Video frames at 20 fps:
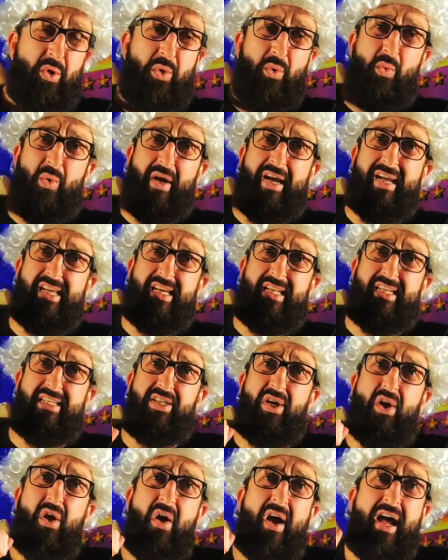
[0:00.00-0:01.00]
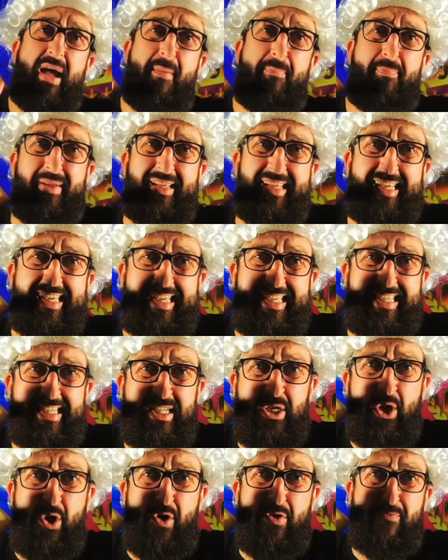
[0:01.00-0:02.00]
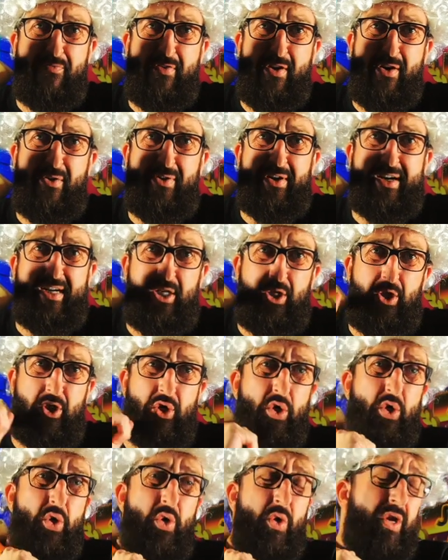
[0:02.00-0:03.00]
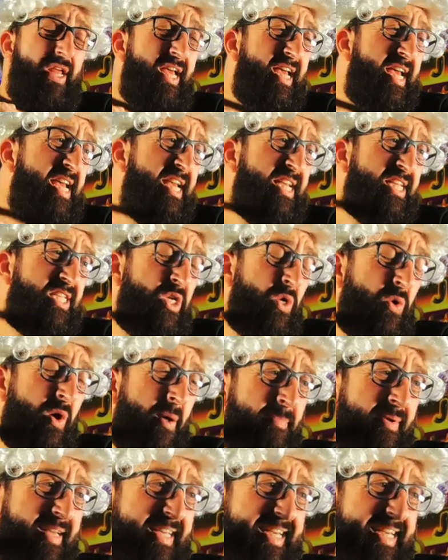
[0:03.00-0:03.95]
the way you type is not very good. So I'm